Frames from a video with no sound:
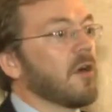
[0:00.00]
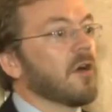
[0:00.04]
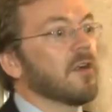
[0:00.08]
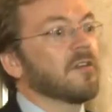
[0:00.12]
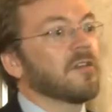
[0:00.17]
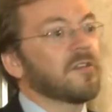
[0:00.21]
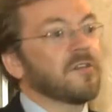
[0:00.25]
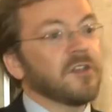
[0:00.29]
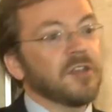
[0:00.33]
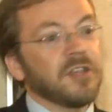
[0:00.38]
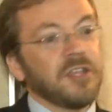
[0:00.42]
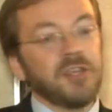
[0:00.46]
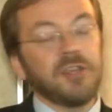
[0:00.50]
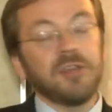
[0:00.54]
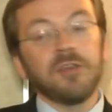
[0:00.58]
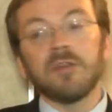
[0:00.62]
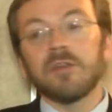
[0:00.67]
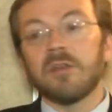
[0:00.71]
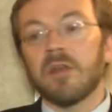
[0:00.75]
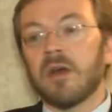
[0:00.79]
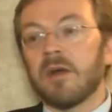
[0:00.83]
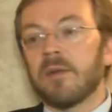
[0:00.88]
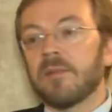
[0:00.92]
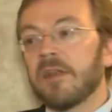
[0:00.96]
are
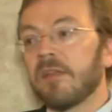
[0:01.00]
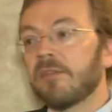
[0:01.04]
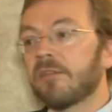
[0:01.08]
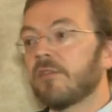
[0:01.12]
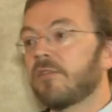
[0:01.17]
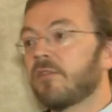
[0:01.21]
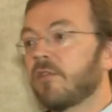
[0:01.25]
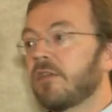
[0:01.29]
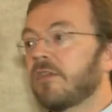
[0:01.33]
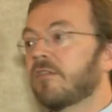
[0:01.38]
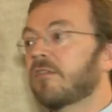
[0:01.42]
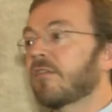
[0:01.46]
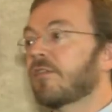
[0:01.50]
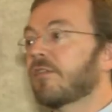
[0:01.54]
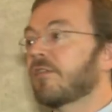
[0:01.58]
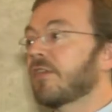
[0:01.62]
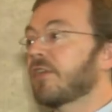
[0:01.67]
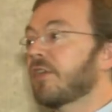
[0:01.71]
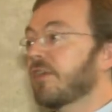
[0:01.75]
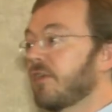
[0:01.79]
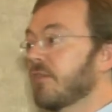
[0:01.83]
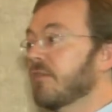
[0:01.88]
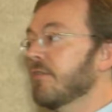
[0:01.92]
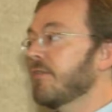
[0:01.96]
instituted to
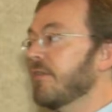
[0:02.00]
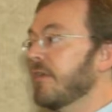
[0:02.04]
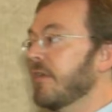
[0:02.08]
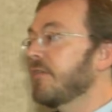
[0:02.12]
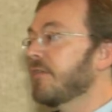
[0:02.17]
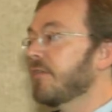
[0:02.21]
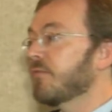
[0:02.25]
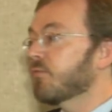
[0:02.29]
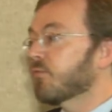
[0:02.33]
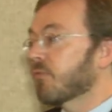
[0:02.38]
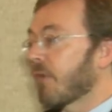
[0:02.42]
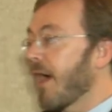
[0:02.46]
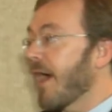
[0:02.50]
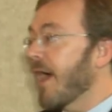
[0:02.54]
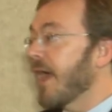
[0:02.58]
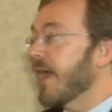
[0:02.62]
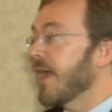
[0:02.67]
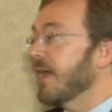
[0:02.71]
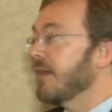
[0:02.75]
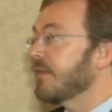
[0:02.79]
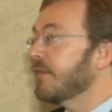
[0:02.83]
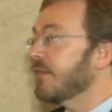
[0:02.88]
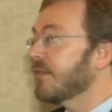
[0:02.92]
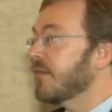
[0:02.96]
secure these
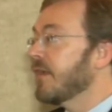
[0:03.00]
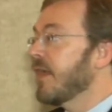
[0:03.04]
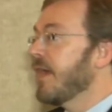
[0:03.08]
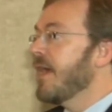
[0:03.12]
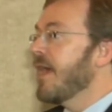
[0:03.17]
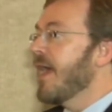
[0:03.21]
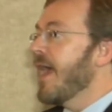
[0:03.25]
rights,